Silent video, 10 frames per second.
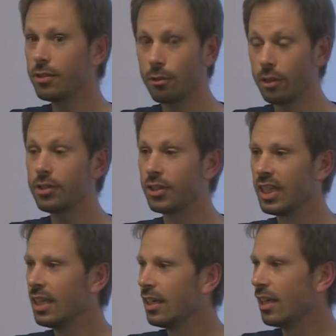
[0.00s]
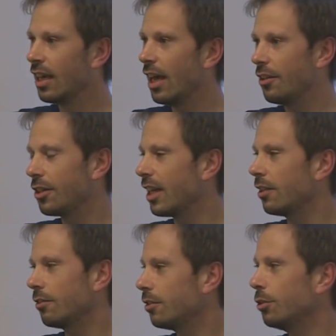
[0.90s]
course. Uh, you can't
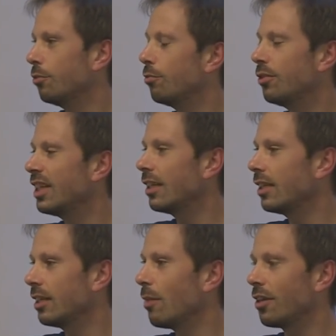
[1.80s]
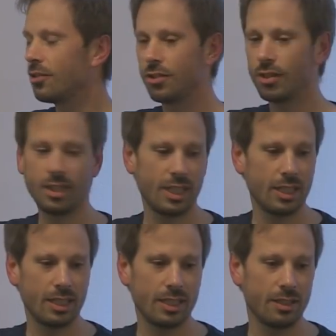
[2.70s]
do really much uh, uh
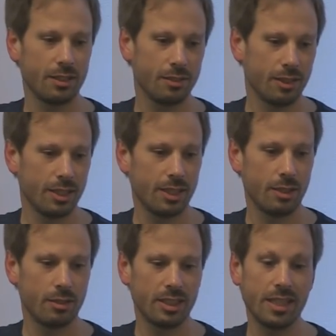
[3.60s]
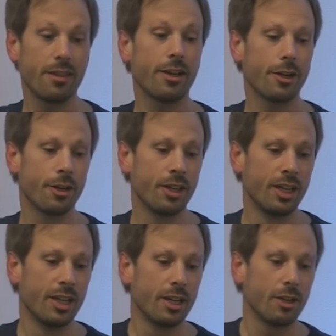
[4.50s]
in there.
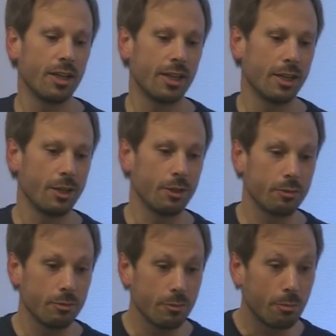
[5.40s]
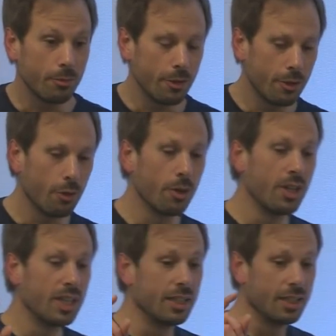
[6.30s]
Uh, though
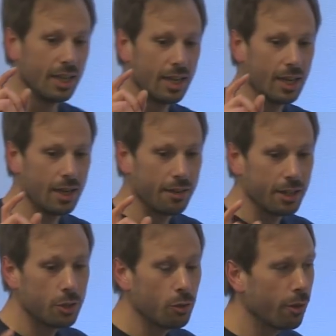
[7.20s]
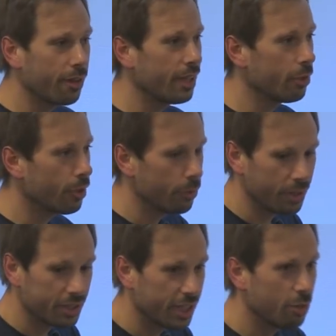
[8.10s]
uh, the cool thing with,
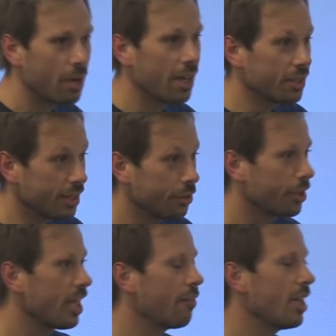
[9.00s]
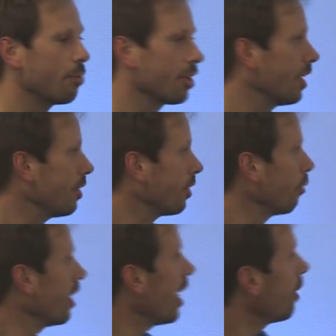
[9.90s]
with Xenomai is that you can have an application with
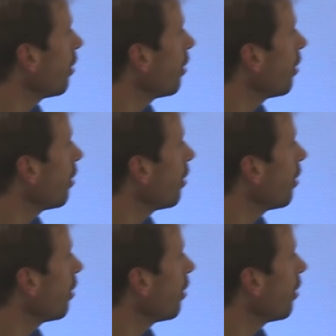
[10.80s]
an address